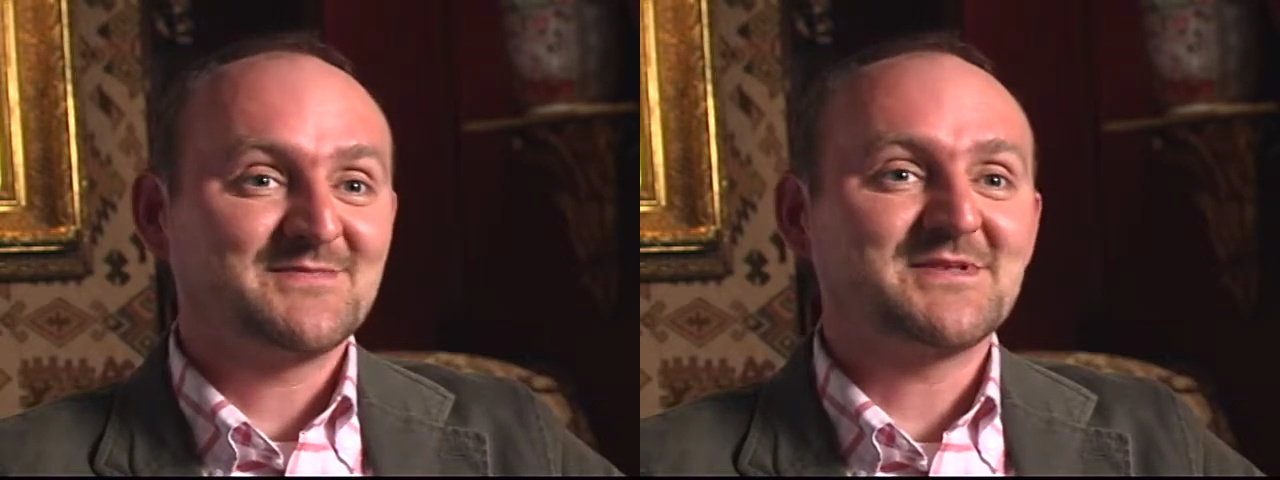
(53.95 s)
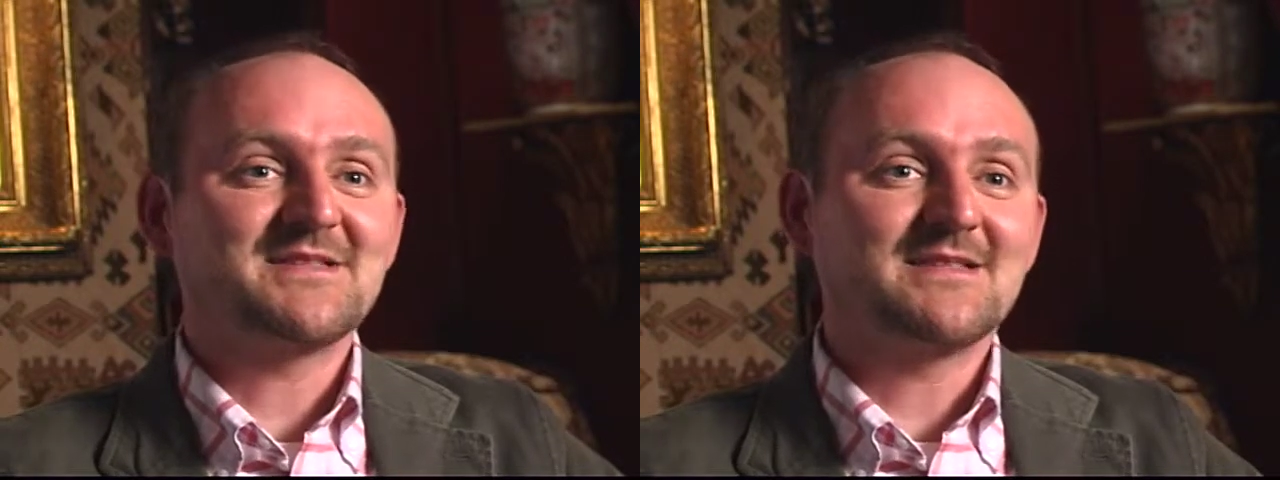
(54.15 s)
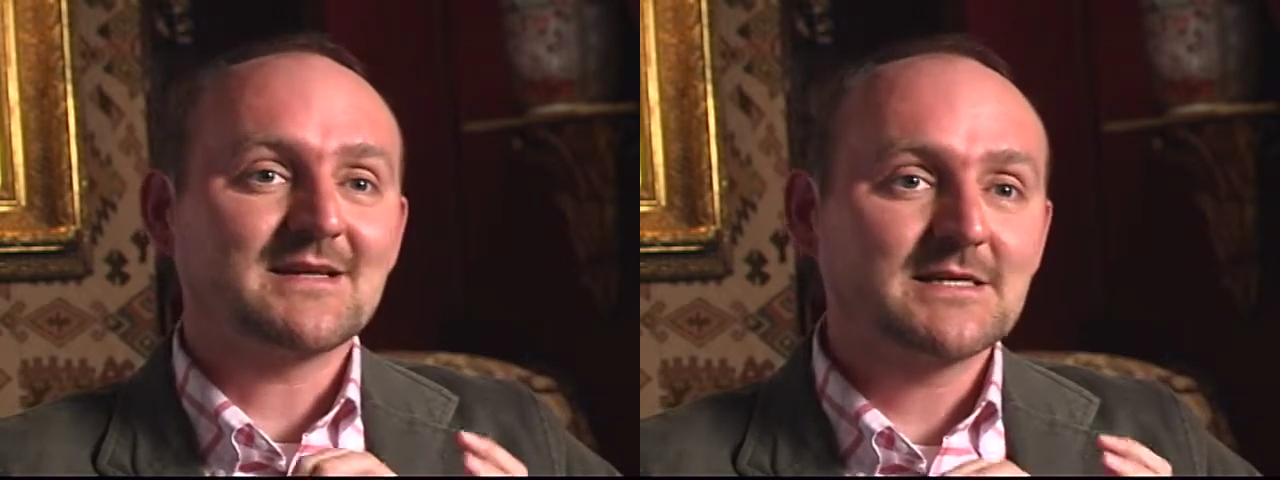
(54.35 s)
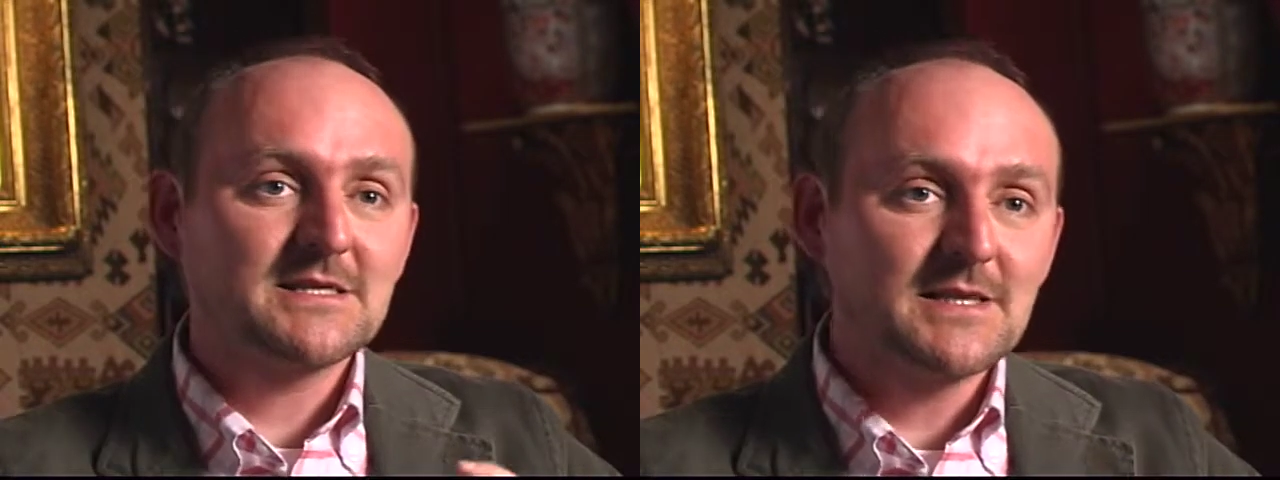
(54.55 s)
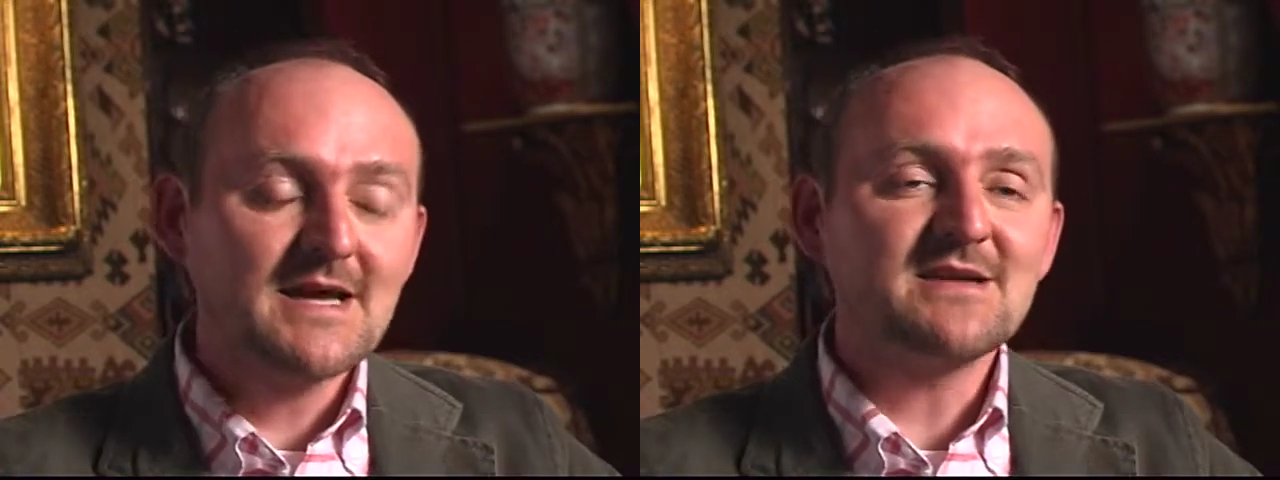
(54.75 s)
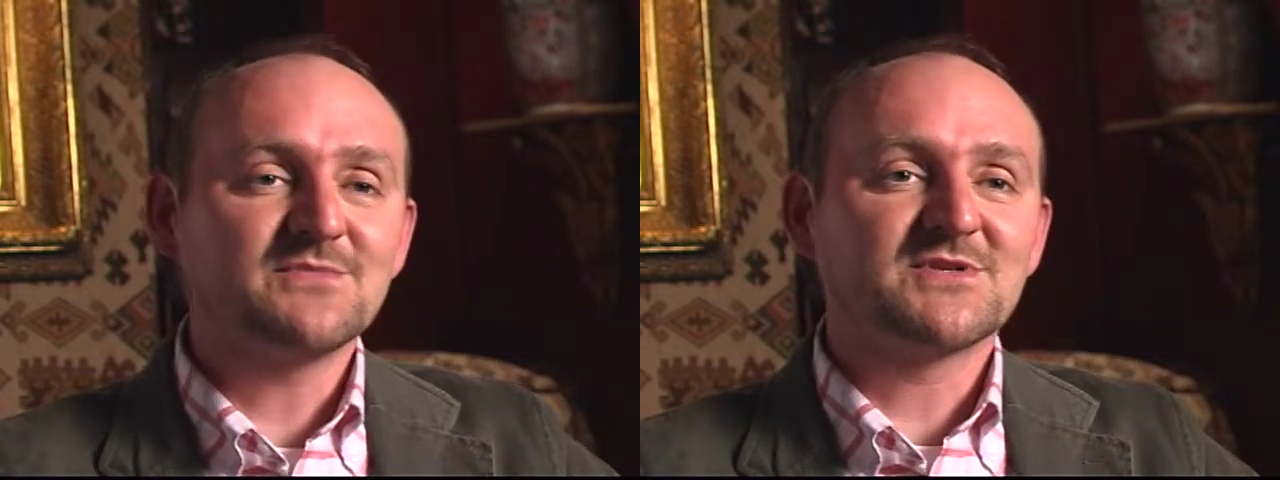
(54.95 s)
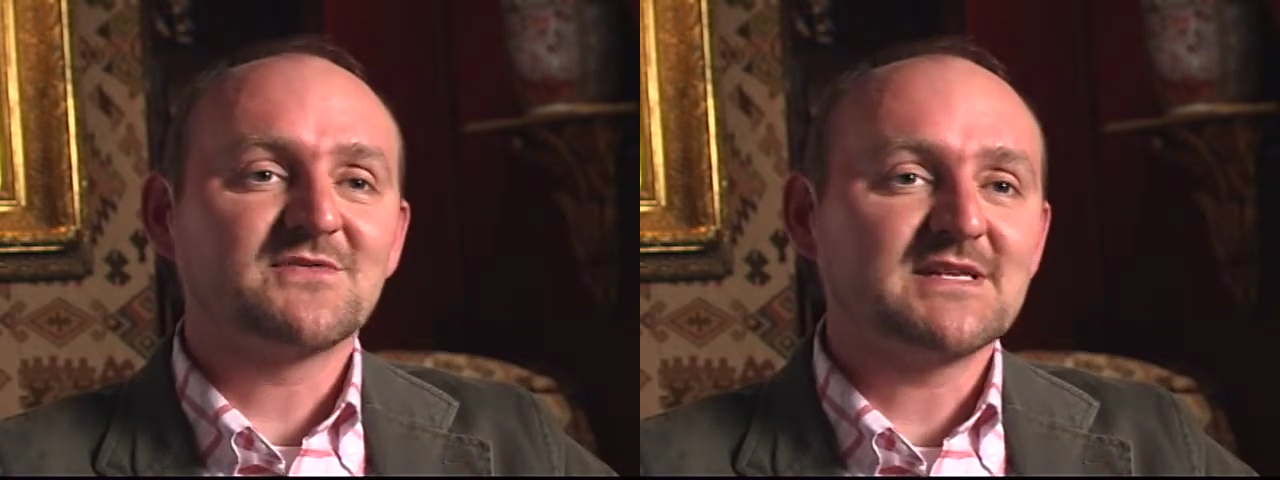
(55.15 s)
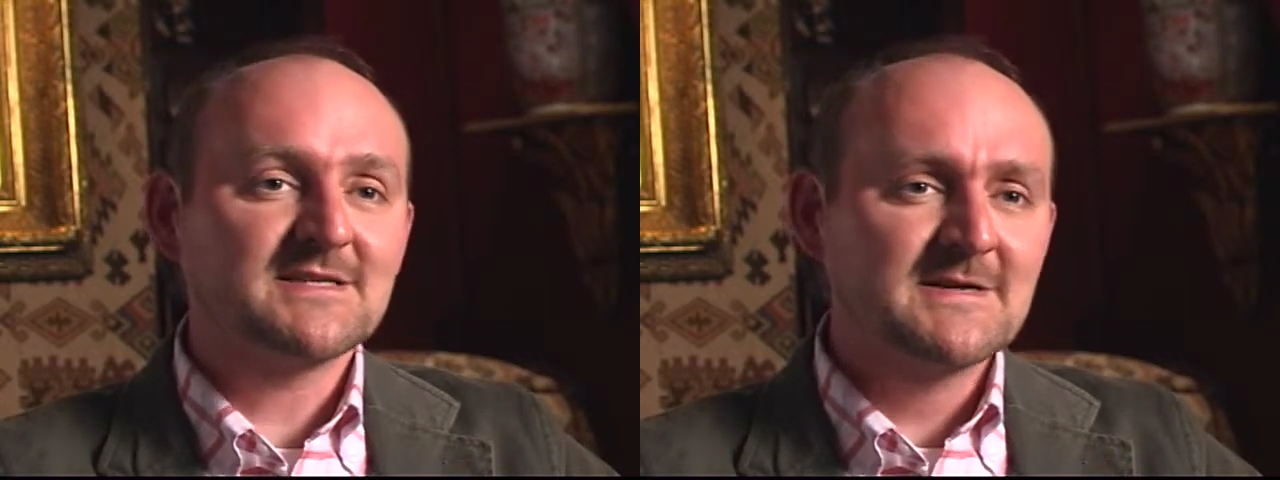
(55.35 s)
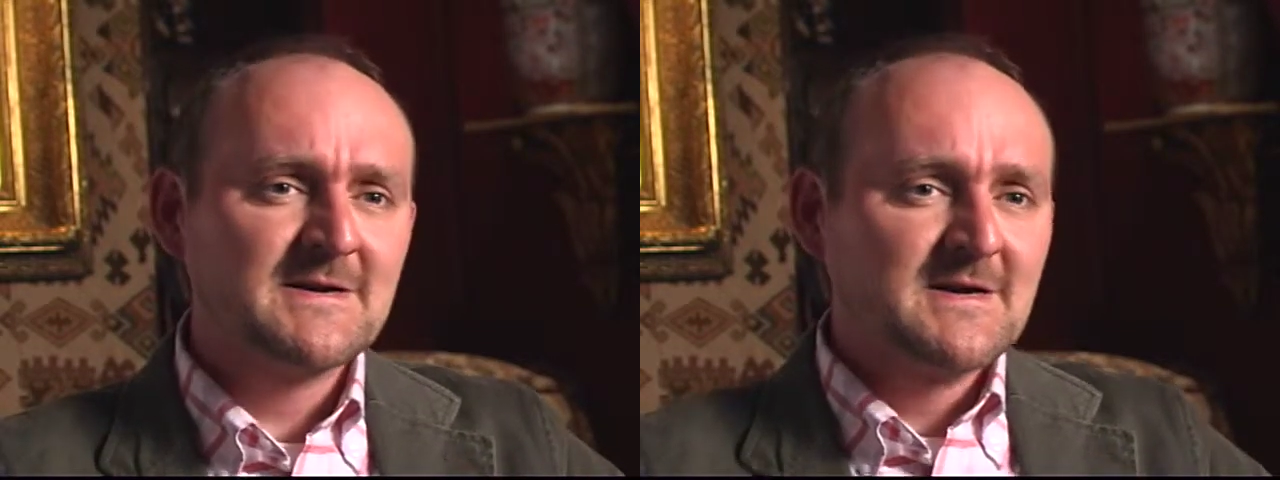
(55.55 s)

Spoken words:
that the claims of its